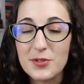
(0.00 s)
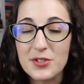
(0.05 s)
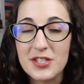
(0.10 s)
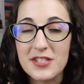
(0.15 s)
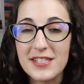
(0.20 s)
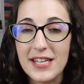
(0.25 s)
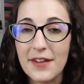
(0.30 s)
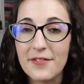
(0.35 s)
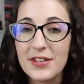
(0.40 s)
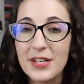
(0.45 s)
which
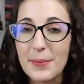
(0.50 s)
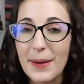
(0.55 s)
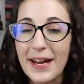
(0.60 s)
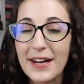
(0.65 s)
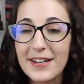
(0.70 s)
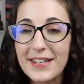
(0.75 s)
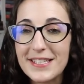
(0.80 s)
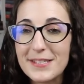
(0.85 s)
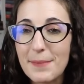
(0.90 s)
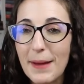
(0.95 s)
is Devney
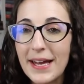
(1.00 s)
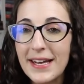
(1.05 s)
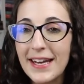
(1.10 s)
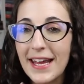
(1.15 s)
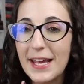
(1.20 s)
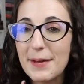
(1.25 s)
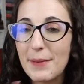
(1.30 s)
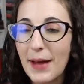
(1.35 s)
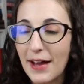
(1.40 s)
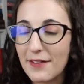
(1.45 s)
Perry's pen
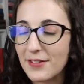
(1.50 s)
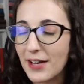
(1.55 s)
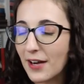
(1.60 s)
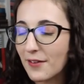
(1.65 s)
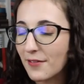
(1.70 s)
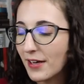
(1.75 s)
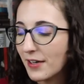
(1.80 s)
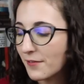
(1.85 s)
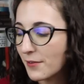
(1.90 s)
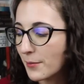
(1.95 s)
name. Have
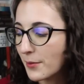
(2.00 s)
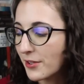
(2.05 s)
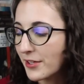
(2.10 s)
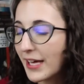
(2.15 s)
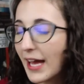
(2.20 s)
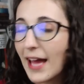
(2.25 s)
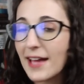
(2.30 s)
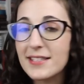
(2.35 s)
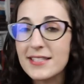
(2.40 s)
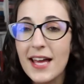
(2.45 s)
not read from her
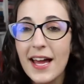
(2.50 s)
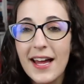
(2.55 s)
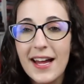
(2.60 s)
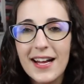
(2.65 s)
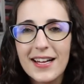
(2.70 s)
yet.